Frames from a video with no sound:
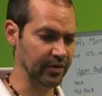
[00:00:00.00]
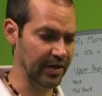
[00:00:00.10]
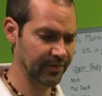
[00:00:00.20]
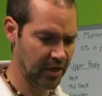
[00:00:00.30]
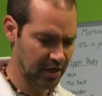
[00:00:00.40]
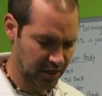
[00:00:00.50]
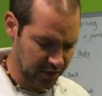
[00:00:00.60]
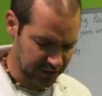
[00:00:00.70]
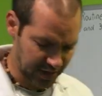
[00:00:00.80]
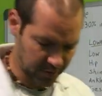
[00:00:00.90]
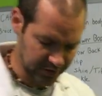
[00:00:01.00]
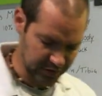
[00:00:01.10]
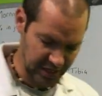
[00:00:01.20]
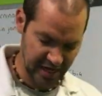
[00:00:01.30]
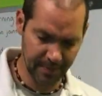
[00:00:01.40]
okay? So that one's
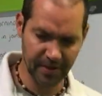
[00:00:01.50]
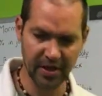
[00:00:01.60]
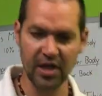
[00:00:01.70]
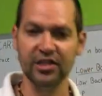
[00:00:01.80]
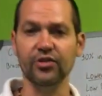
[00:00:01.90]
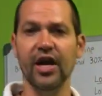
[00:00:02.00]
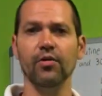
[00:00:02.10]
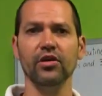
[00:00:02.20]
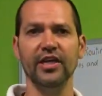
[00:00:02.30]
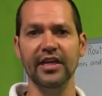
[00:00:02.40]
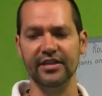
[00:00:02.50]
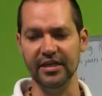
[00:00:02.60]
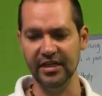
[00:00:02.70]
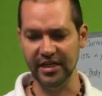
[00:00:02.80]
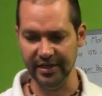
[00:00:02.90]
the hip. So now we're looking at the
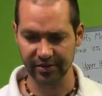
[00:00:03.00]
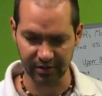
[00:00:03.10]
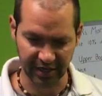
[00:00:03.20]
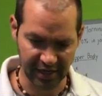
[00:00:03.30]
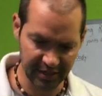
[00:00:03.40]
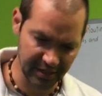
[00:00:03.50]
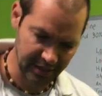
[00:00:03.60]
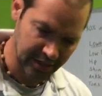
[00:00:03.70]
knee, okay?